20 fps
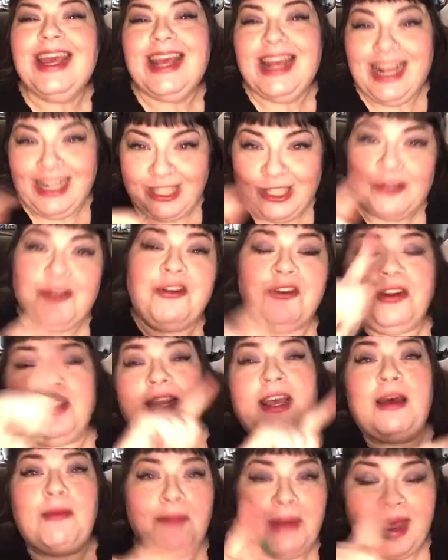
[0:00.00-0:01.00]
and screwed it
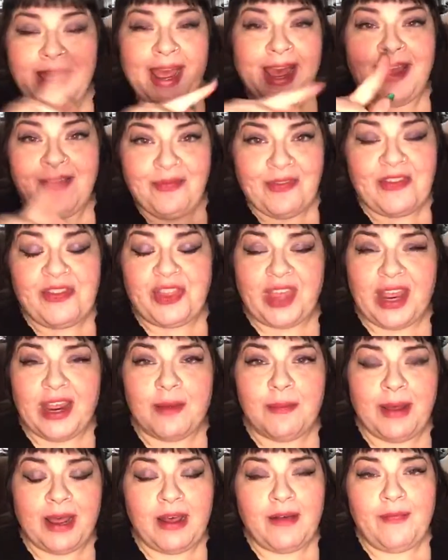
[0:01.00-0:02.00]
up by adding the thing
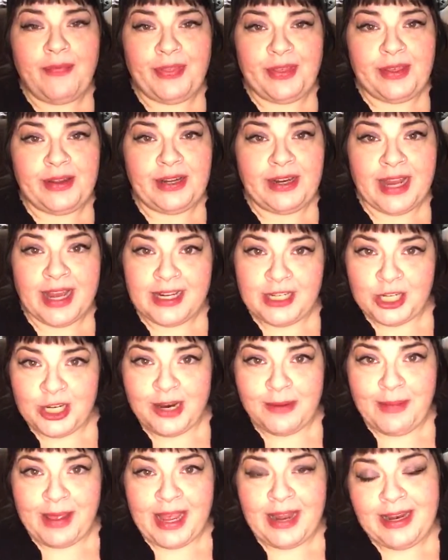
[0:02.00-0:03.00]
about the nice
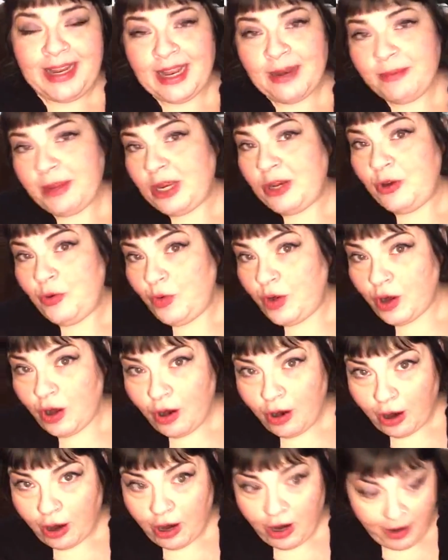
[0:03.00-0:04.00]
young man getting me a new
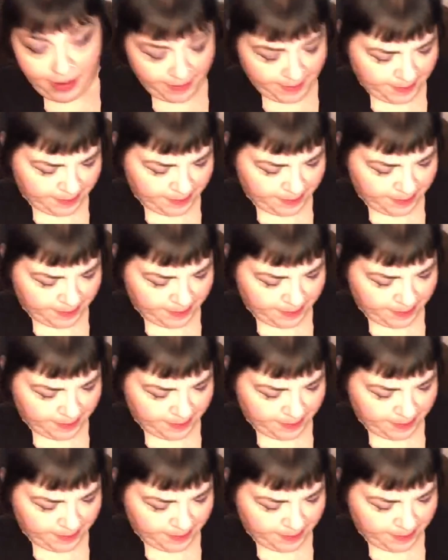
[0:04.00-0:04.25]
car.